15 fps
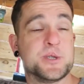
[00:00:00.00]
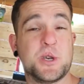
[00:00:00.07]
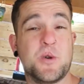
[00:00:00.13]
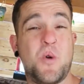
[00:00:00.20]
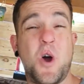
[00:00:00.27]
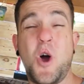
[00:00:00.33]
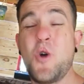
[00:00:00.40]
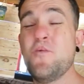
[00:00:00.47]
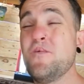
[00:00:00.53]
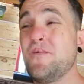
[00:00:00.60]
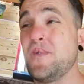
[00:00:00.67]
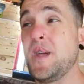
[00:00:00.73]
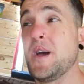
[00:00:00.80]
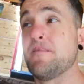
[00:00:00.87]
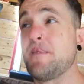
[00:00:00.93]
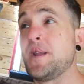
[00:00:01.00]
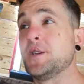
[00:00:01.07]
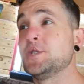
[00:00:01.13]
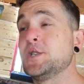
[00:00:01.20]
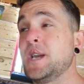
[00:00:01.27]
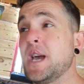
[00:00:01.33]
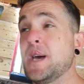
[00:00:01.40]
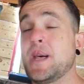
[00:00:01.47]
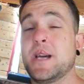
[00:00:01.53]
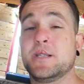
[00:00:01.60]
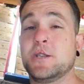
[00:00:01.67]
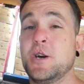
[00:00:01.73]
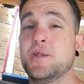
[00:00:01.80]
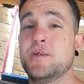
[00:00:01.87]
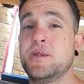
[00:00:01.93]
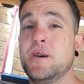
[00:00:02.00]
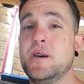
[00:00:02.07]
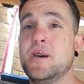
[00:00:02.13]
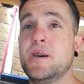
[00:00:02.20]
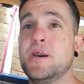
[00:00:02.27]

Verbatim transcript: So hopefully I managed to get that done.